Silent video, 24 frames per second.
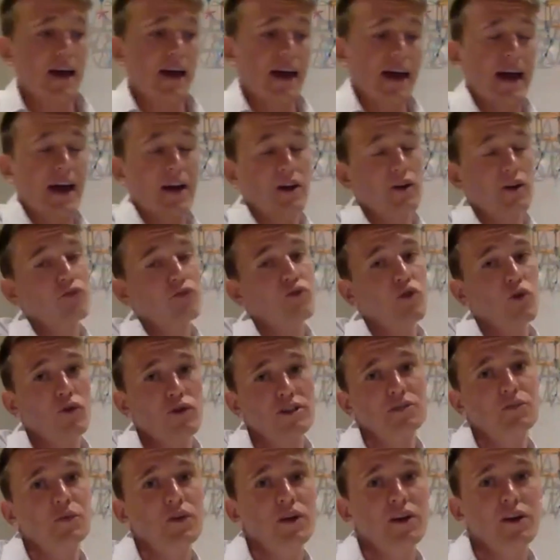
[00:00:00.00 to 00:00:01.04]
And of
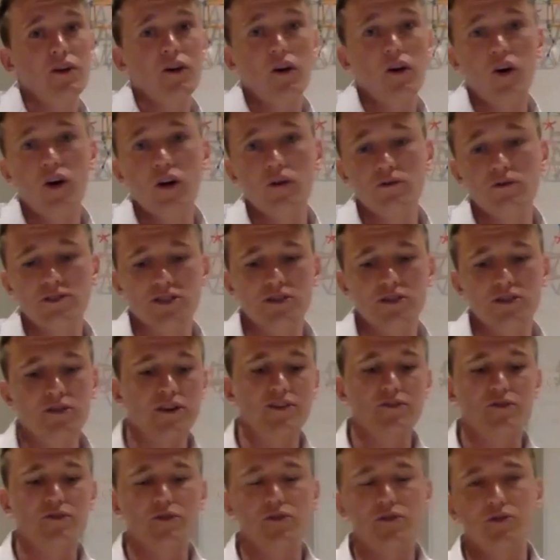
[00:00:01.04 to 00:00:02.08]
course, we are always
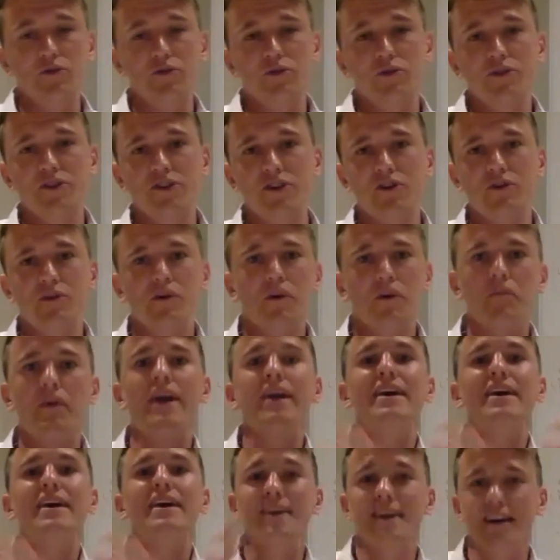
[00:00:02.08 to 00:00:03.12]
looking to, you know,
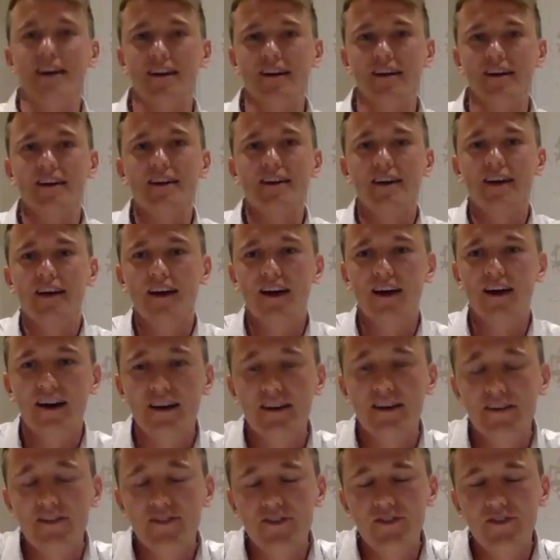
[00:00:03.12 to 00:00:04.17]
making
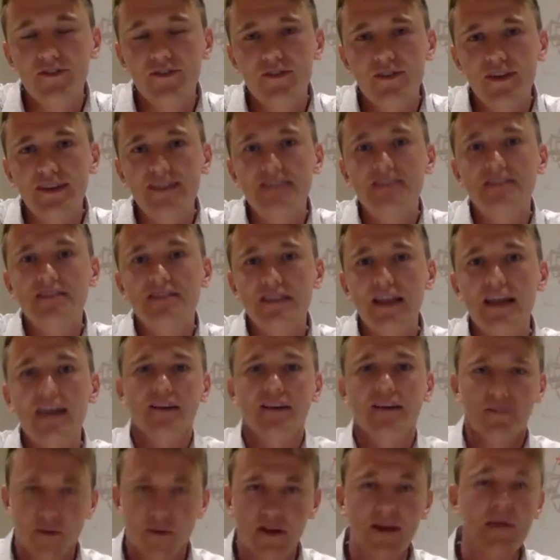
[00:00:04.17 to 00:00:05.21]
it
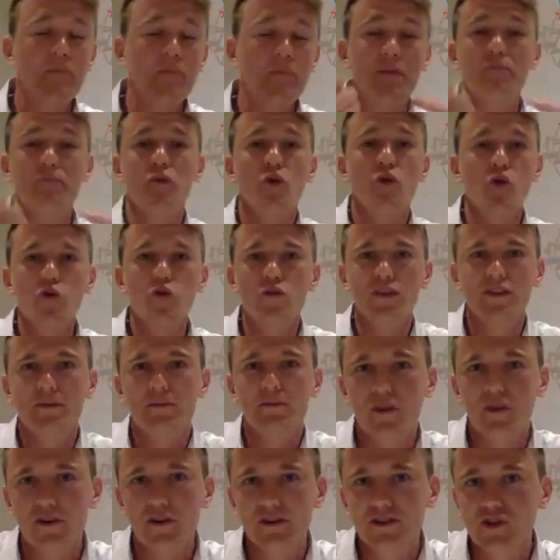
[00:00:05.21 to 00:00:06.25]
like improving the
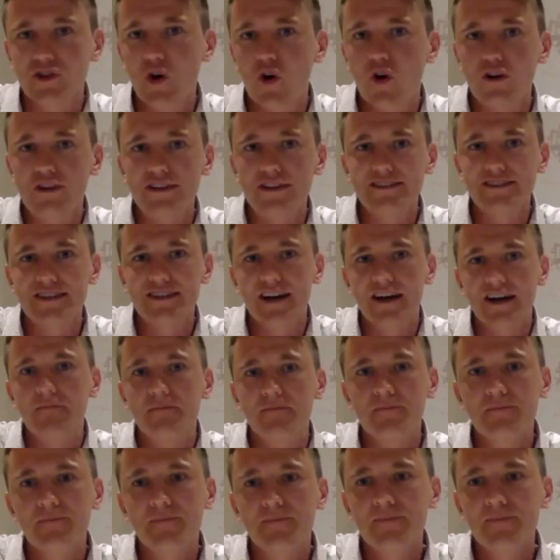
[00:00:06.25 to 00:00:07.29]
products all the time.